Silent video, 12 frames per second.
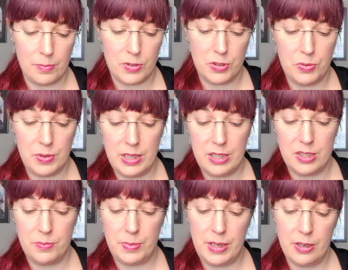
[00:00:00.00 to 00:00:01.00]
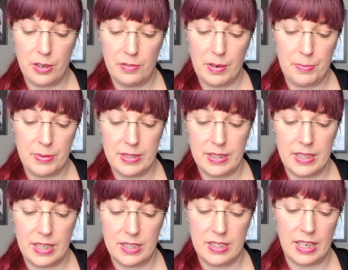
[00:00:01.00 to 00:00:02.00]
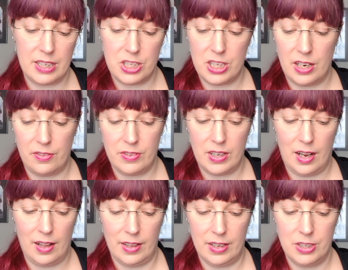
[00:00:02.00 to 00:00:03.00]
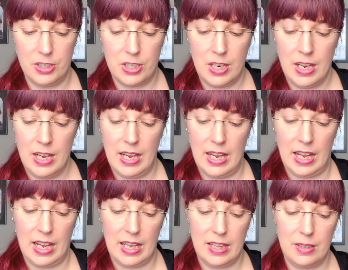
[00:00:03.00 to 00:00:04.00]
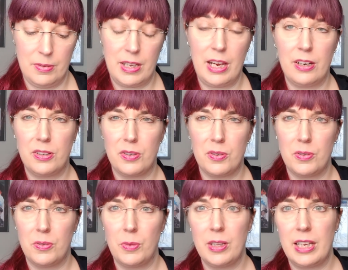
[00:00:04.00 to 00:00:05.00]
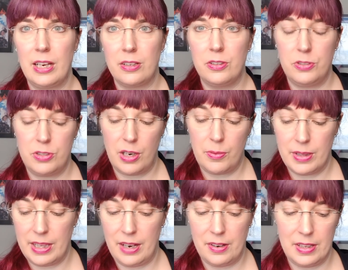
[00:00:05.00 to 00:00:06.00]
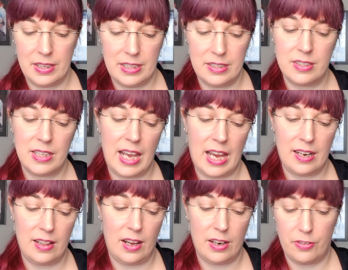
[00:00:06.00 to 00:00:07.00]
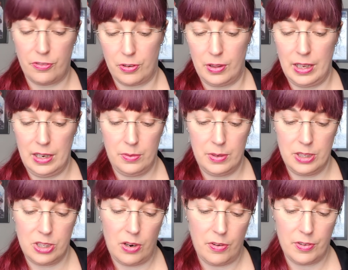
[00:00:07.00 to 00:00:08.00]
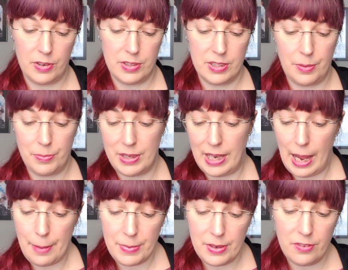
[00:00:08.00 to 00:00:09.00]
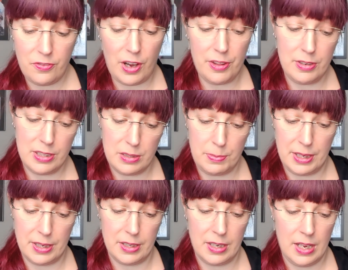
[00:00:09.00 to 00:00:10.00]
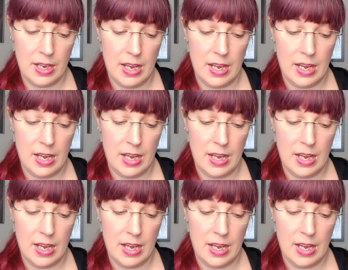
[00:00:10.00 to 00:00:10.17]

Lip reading: to each be or represent a section of knowledge. And one of the characters you start with, Carolyn, is the catalog for language. However, something happened, father disappeared,